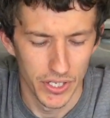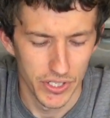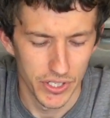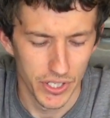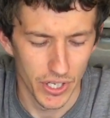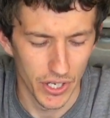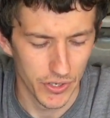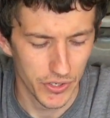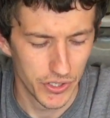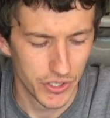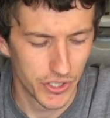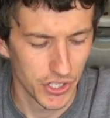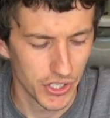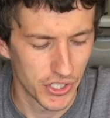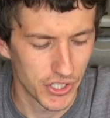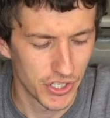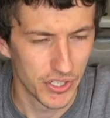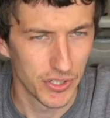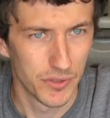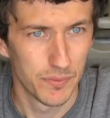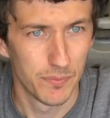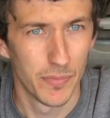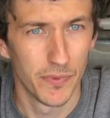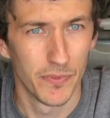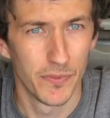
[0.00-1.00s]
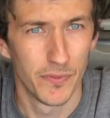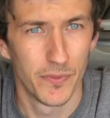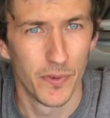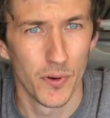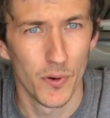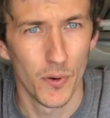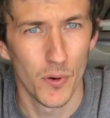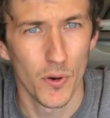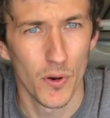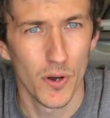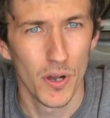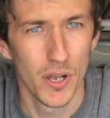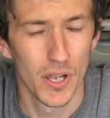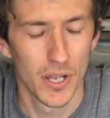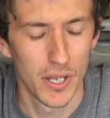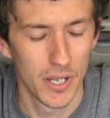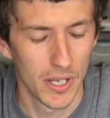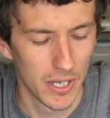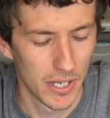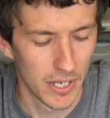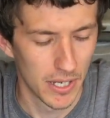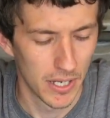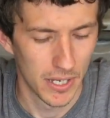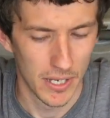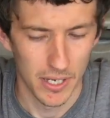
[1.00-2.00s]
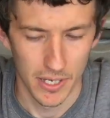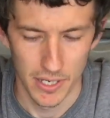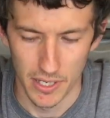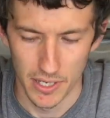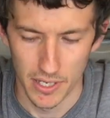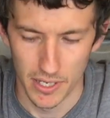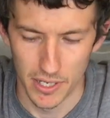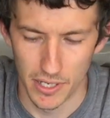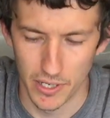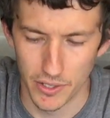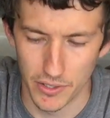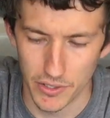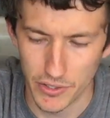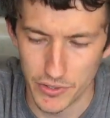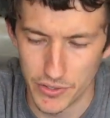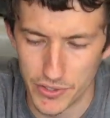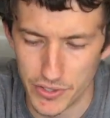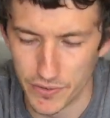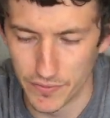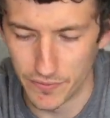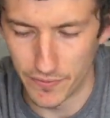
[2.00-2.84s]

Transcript: So just as before, I'll use the